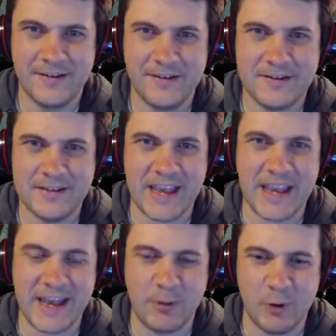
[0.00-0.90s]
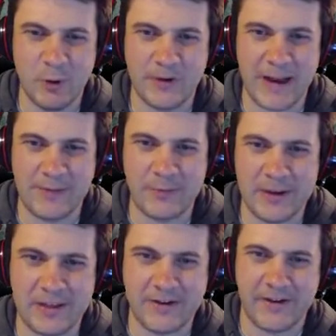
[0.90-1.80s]
Yeah, we're over halfway
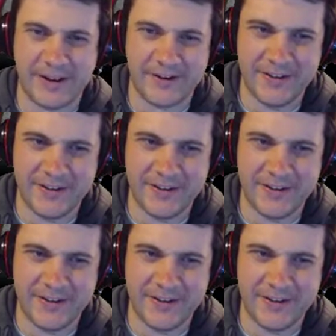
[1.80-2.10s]
there now.